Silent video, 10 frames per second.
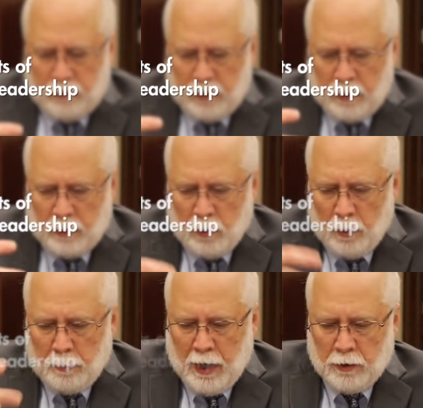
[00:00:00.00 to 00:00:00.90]

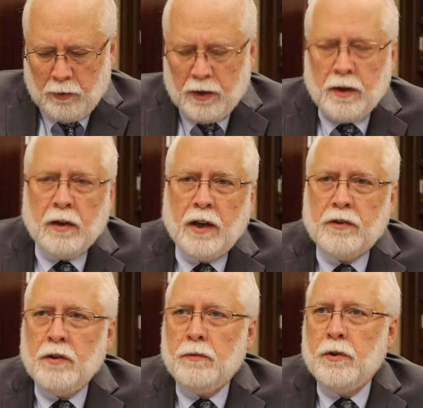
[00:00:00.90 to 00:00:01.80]
going back to
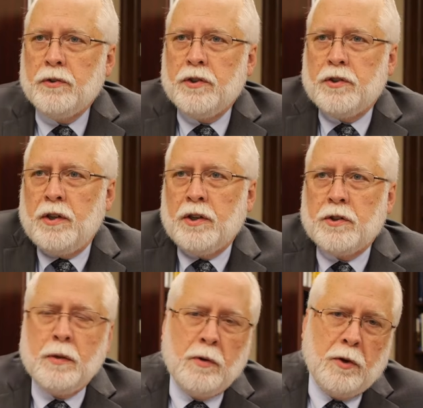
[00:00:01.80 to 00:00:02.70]
idealized influence is
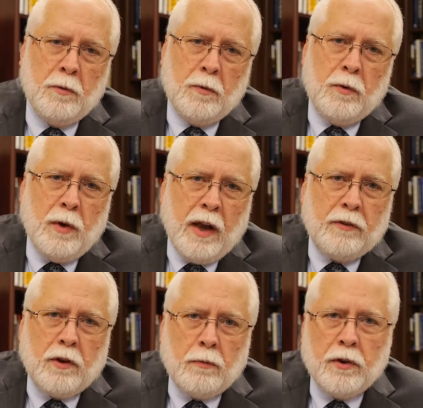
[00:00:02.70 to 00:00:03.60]
someone who has
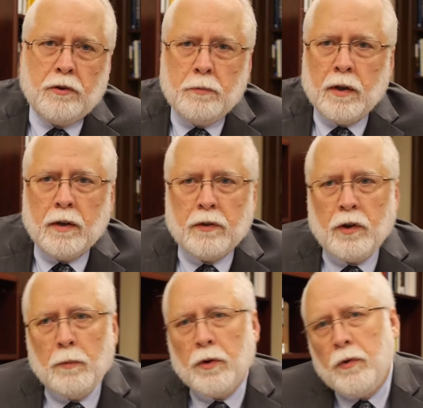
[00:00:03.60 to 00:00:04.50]
charisma and
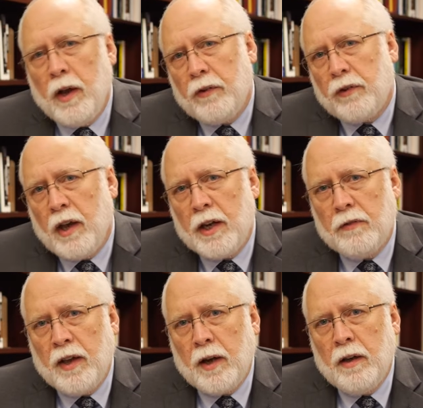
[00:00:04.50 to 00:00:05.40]
someone who has kind
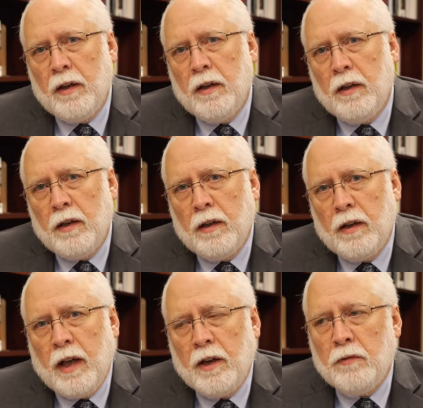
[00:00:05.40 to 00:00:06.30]
of
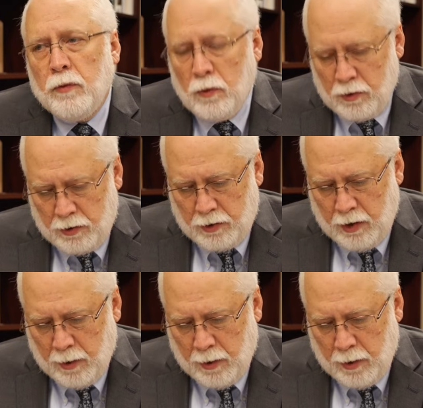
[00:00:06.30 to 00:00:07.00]
that influence.